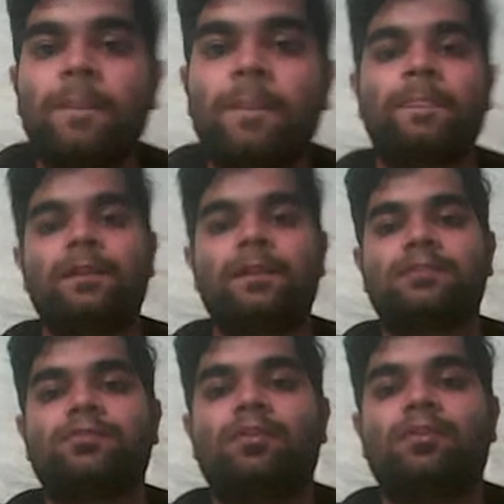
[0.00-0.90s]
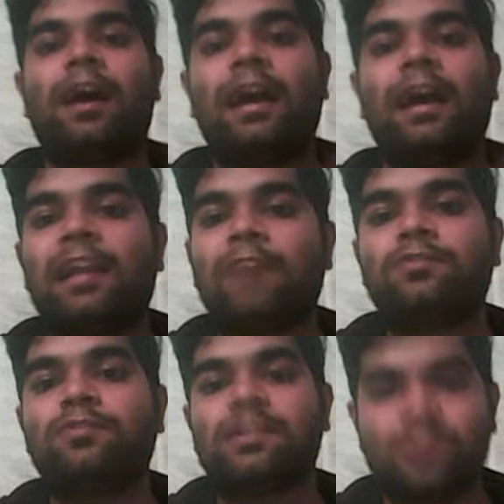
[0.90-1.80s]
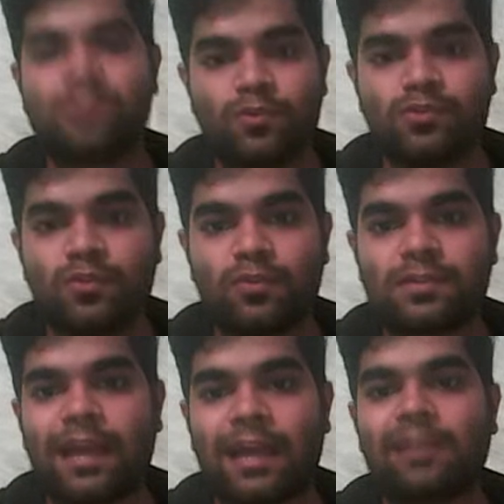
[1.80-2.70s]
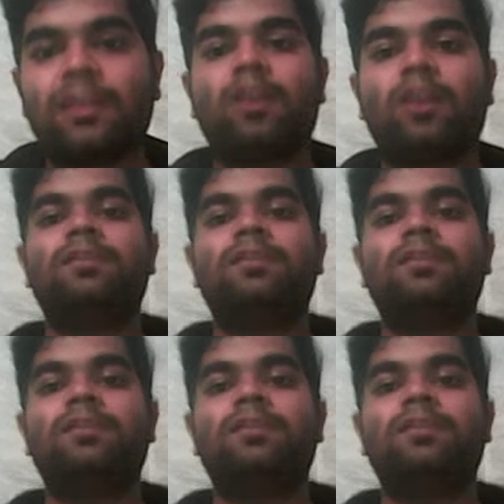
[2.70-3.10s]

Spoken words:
this, so I'll have to just choose those and click on the